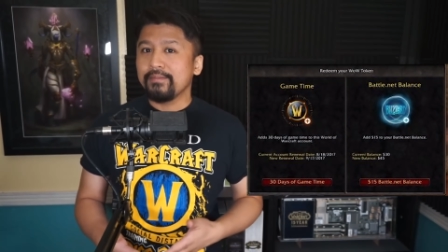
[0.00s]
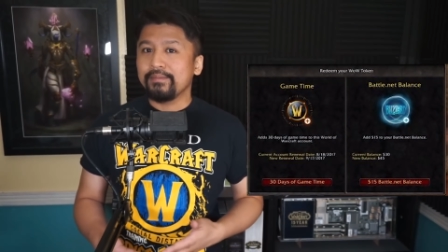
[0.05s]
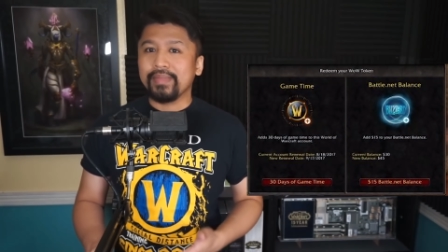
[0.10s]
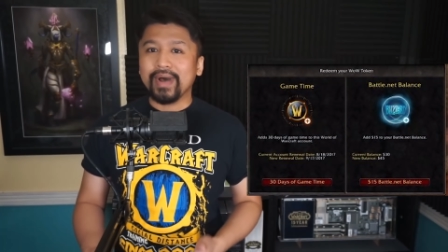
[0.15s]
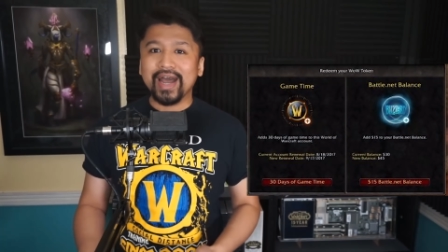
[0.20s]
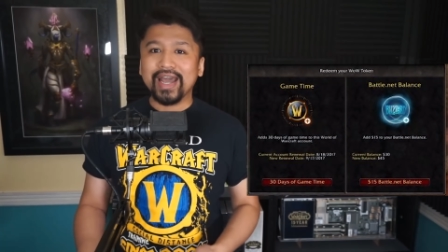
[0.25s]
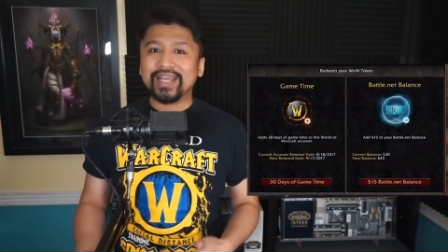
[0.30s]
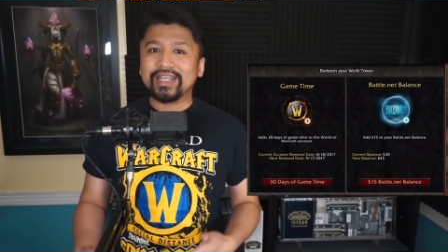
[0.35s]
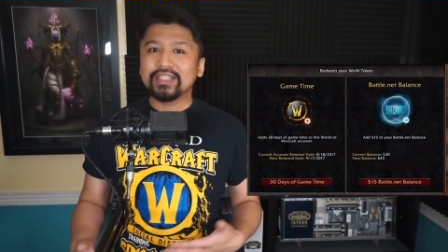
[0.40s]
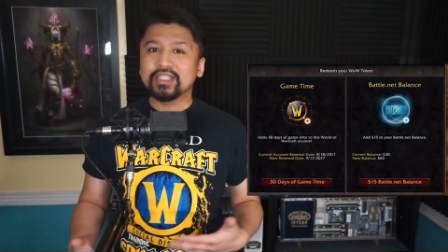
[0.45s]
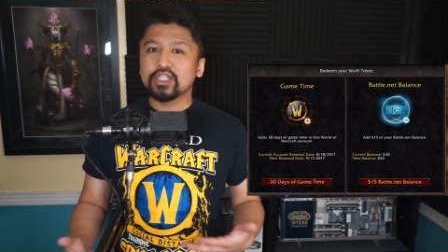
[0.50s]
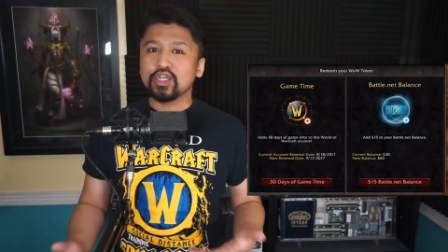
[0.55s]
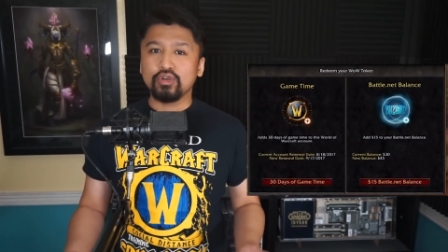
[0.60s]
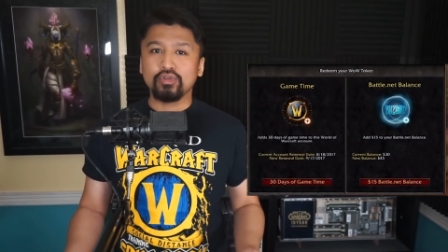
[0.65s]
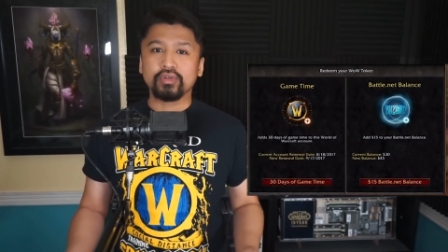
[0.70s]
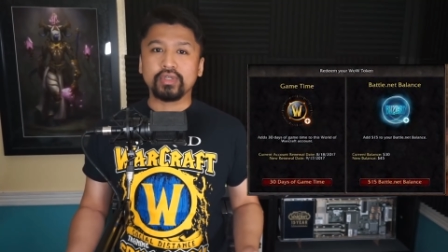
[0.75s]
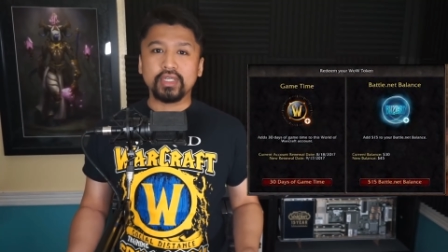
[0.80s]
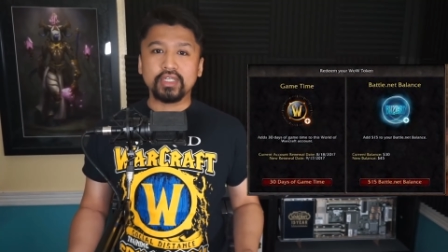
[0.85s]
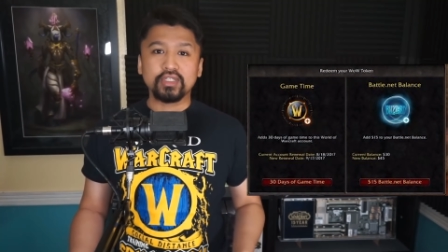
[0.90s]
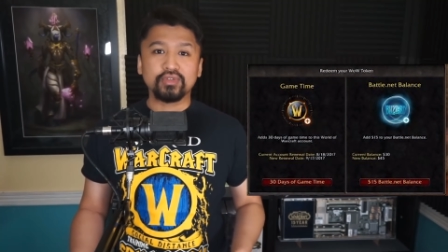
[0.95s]
buying
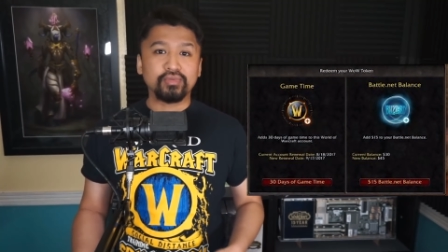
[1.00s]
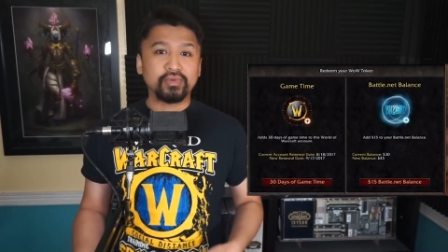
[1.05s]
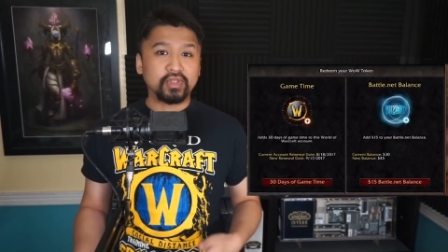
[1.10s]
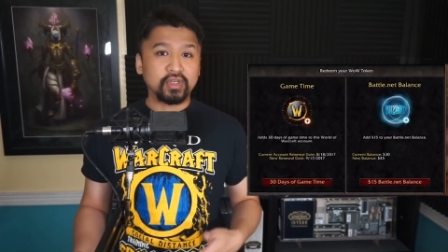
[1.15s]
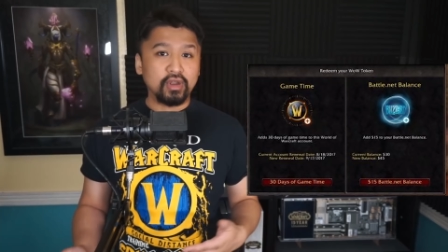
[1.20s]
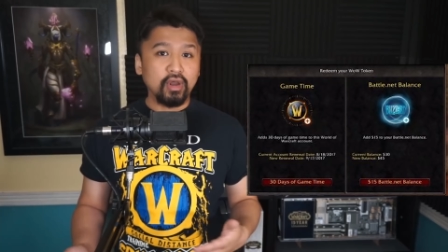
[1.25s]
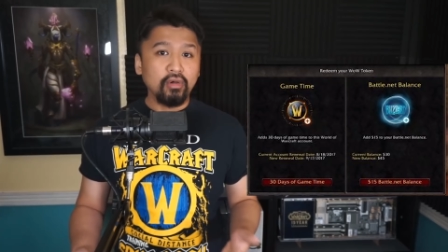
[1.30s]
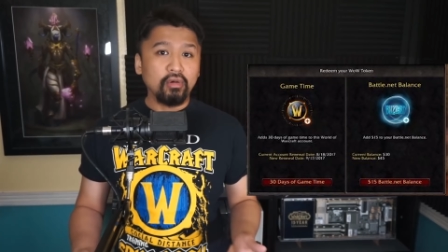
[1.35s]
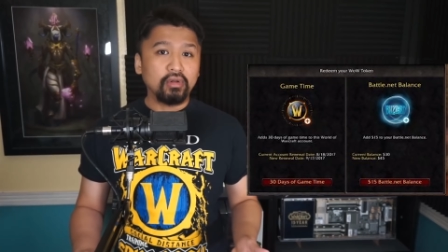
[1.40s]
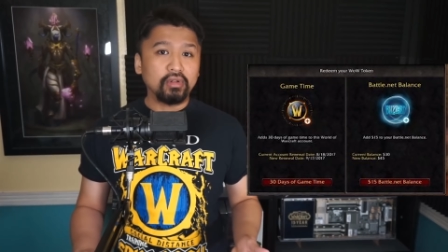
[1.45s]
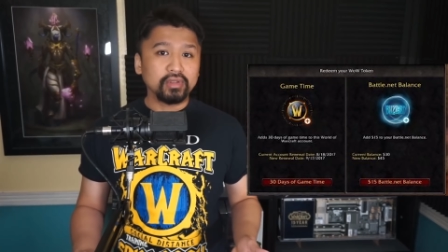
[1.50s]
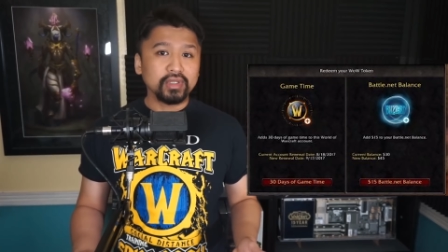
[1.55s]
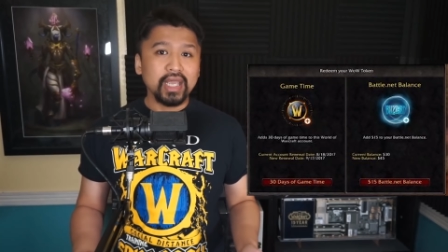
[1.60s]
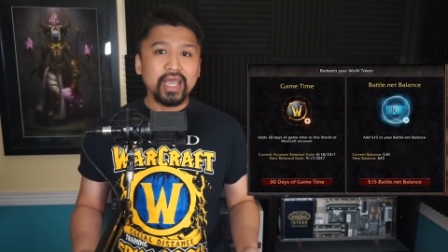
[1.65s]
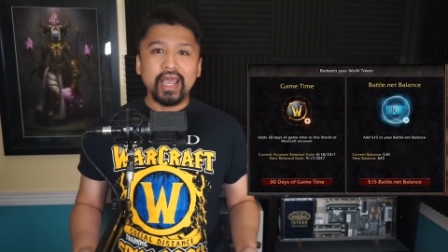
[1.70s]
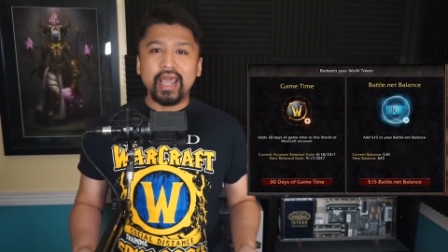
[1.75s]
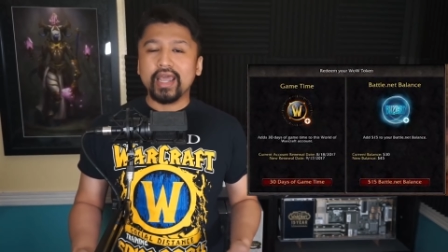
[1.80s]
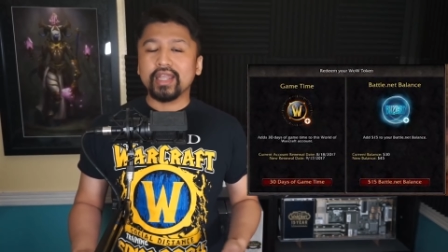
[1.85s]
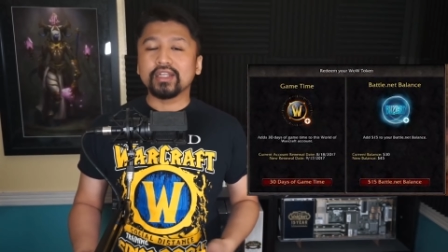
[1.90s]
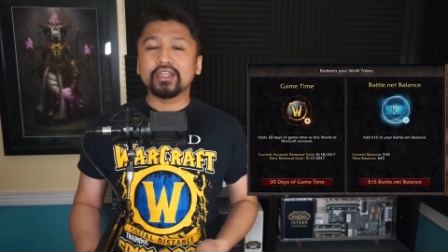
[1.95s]
tokens with gold
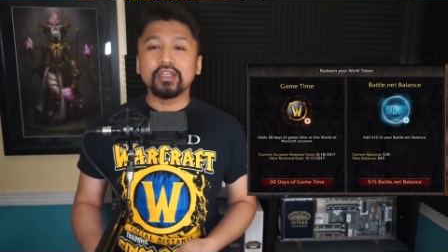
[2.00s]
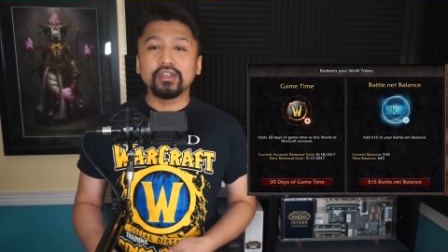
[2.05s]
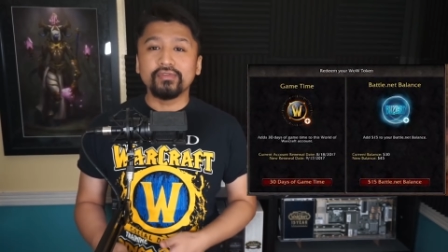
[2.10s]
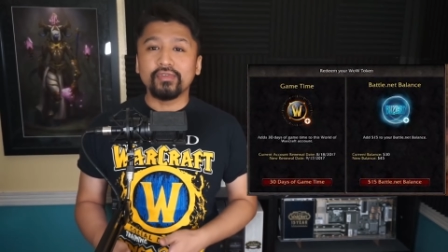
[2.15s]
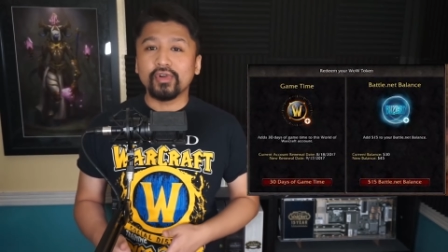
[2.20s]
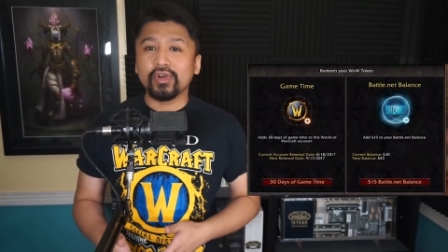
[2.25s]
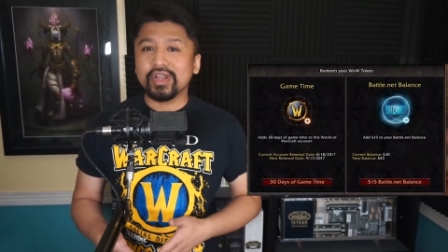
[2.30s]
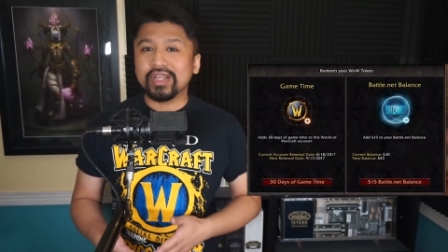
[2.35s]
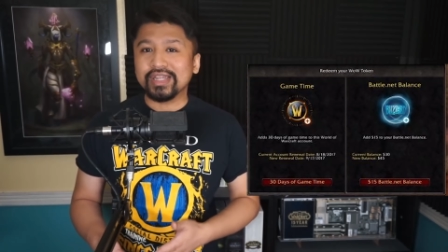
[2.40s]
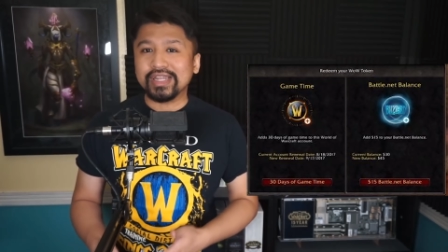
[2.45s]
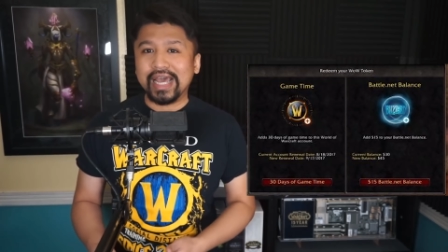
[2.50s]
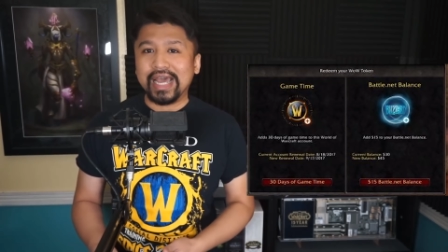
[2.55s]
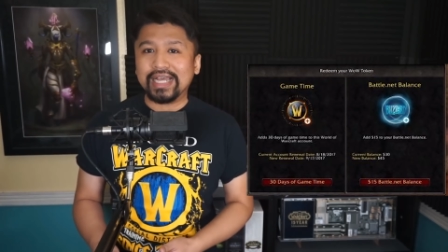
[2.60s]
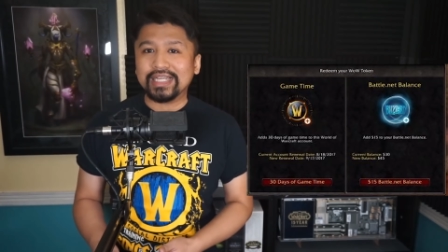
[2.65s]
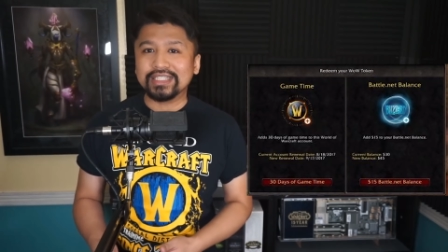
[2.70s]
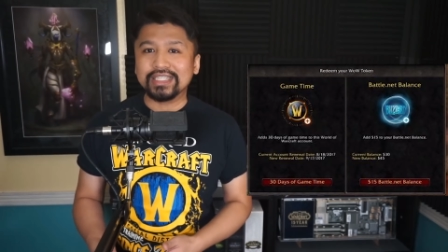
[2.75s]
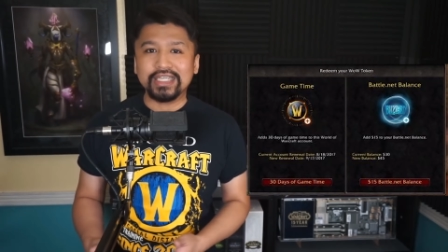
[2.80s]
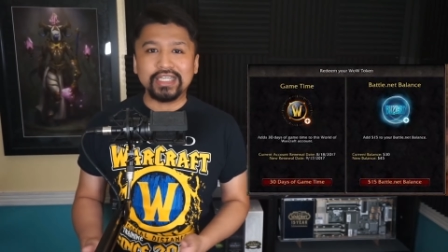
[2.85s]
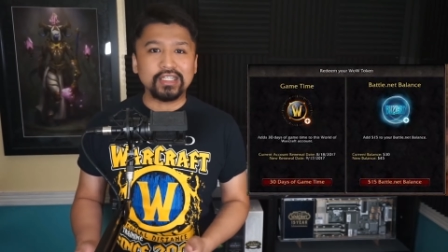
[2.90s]
and converting that